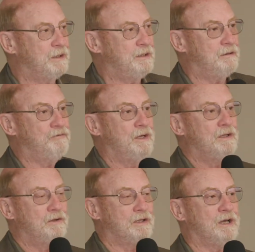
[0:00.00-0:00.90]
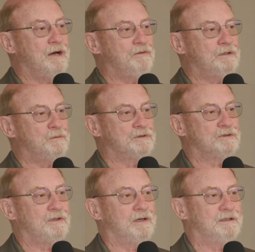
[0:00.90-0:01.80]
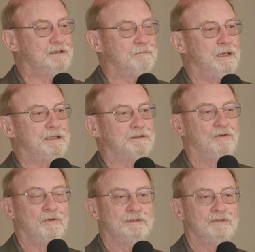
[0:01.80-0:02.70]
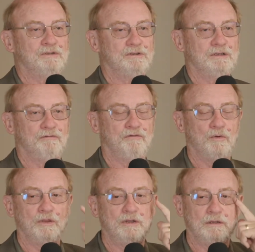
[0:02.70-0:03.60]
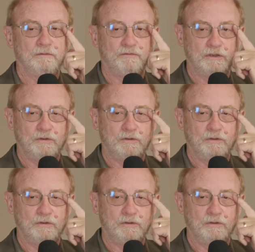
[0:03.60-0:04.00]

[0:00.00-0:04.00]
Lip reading: But if the governor was starting to make noises in the 4th year of the